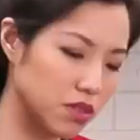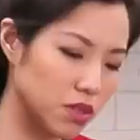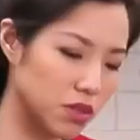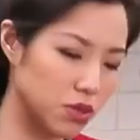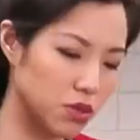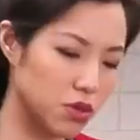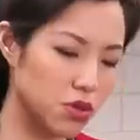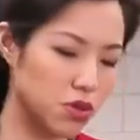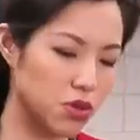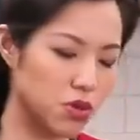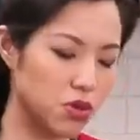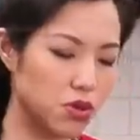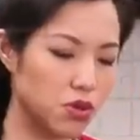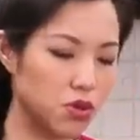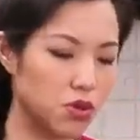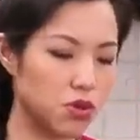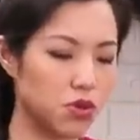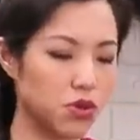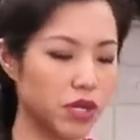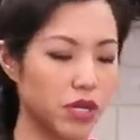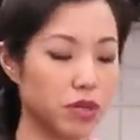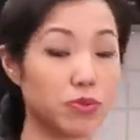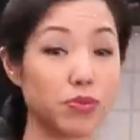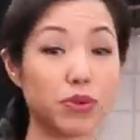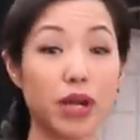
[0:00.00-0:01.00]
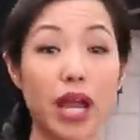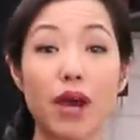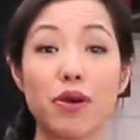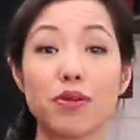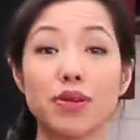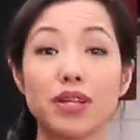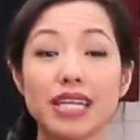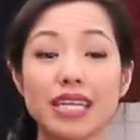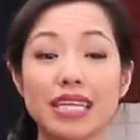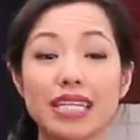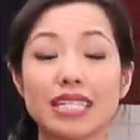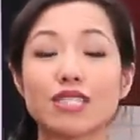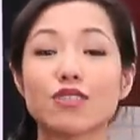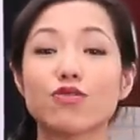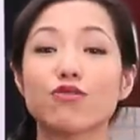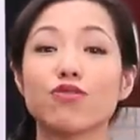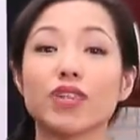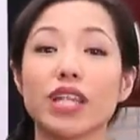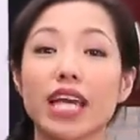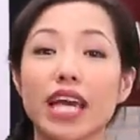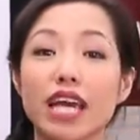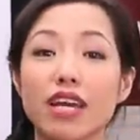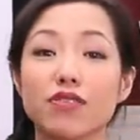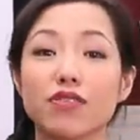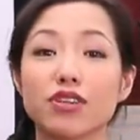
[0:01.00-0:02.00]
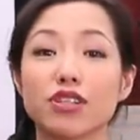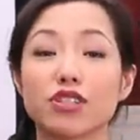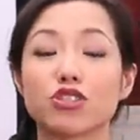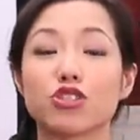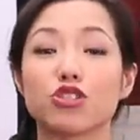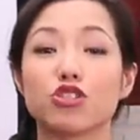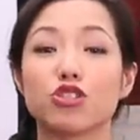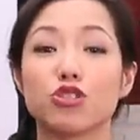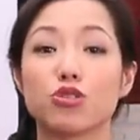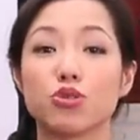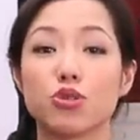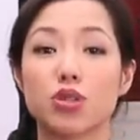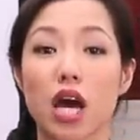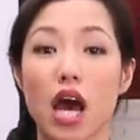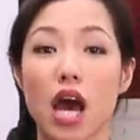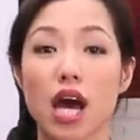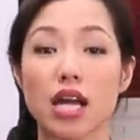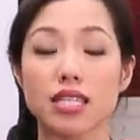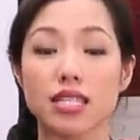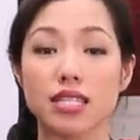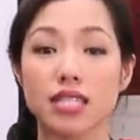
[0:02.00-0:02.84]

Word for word: Woohoo! And browning is flavor, so do not